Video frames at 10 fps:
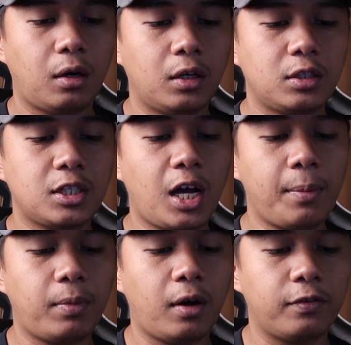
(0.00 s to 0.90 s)
on top
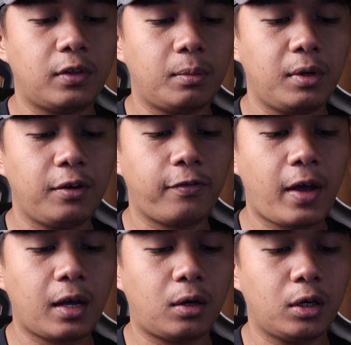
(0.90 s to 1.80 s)
of the
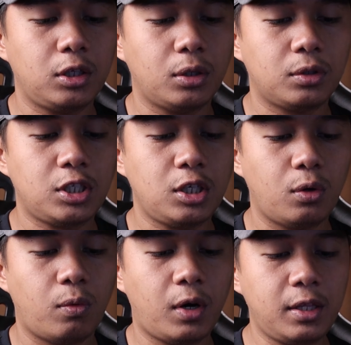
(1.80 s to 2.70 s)
Mirfak Audio
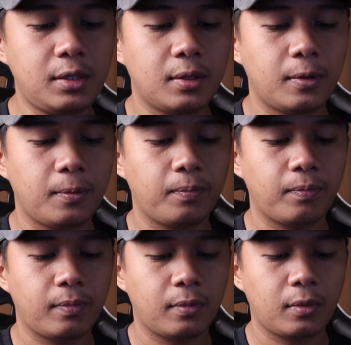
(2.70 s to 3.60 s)
TU1.
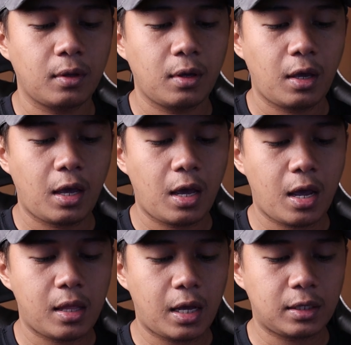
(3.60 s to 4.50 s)

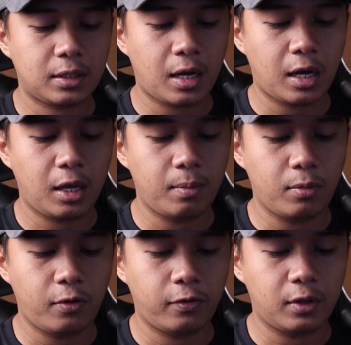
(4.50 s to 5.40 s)
And as I
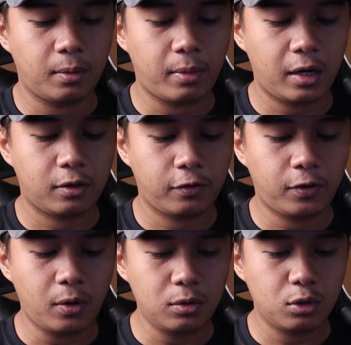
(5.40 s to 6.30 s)
move the
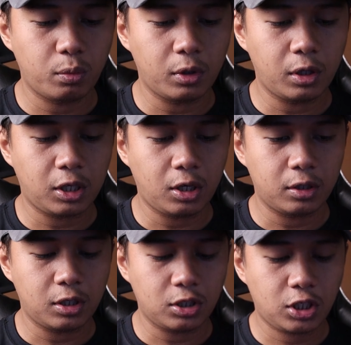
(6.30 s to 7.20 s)
microphone, you will hear
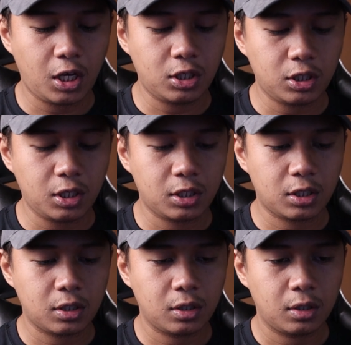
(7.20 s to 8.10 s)
the changes